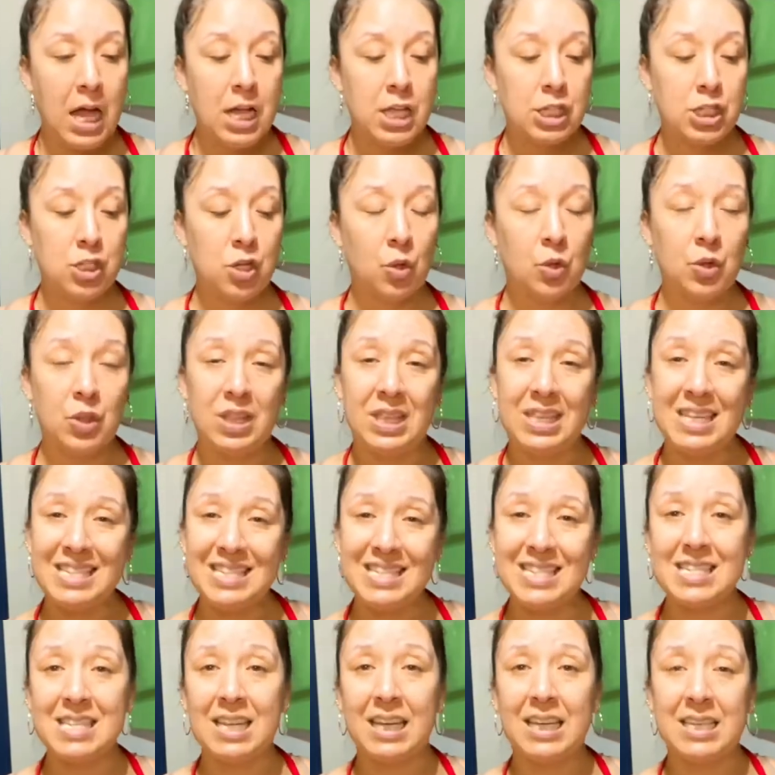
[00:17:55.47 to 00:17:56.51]
So this
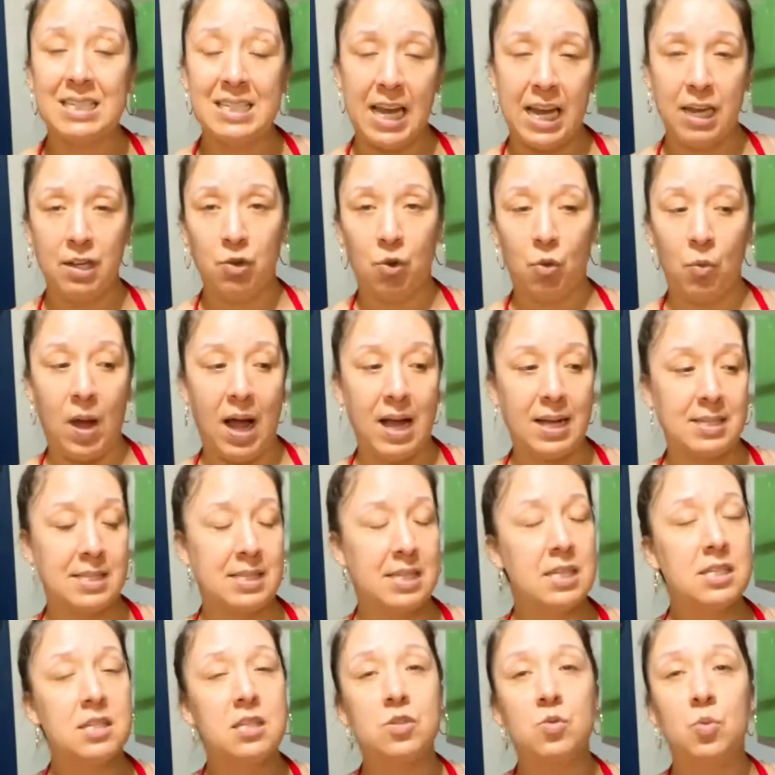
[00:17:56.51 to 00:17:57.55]
is a container wax.
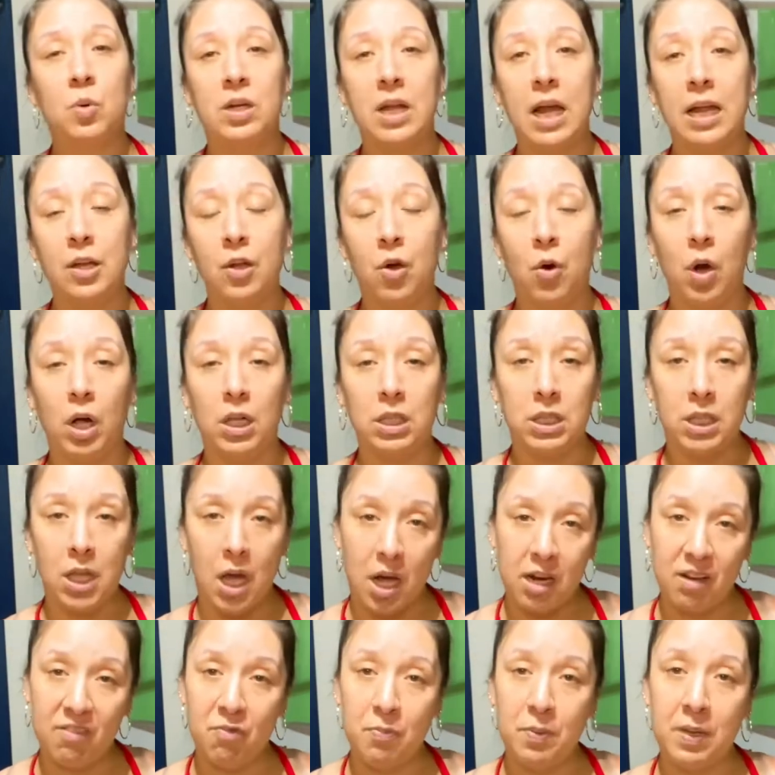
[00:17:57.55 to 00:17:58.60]
This is what I know a
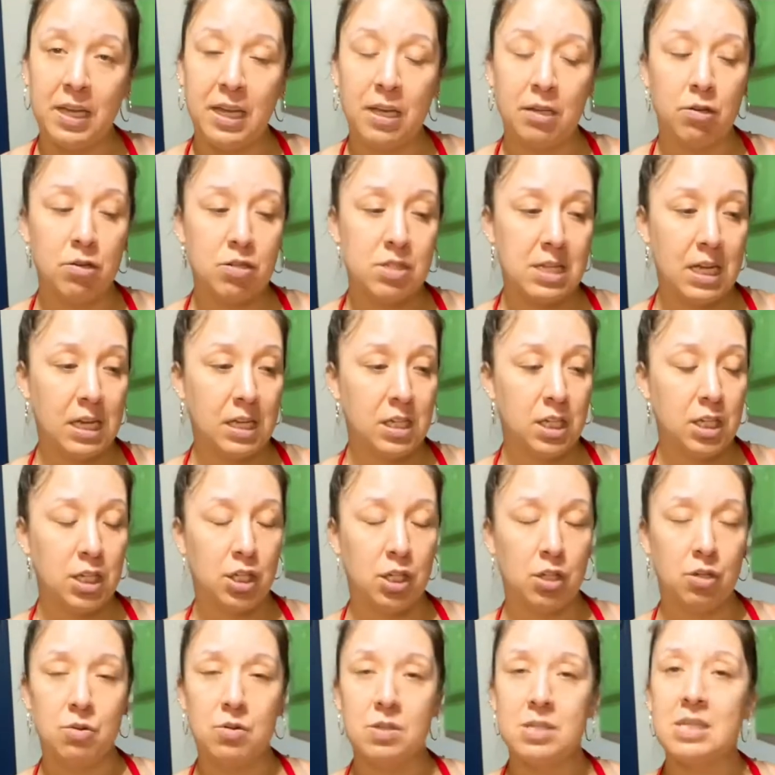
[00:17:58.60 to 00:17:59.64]
lot of beginners like to
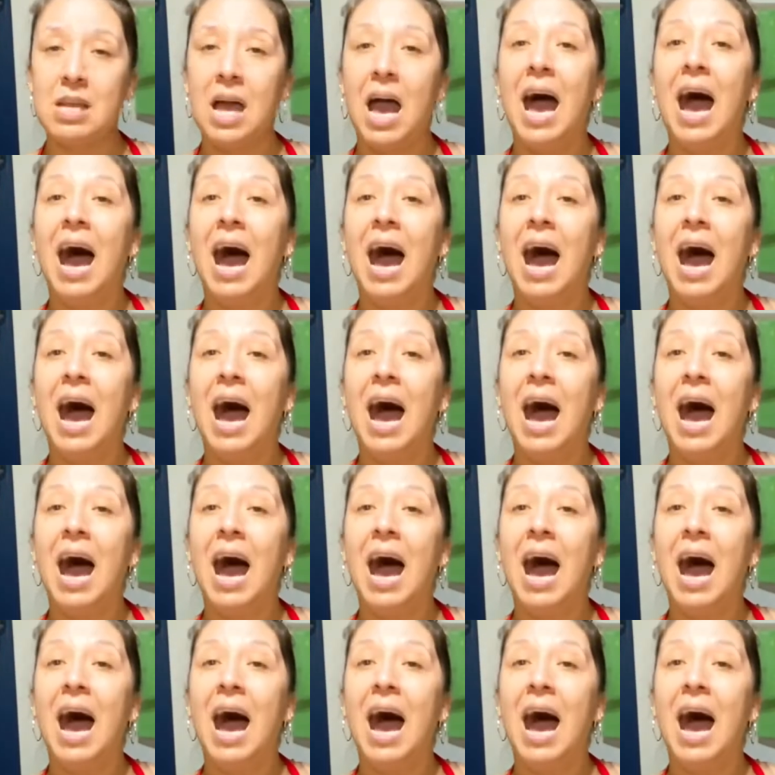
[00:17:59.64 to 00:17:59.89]
use.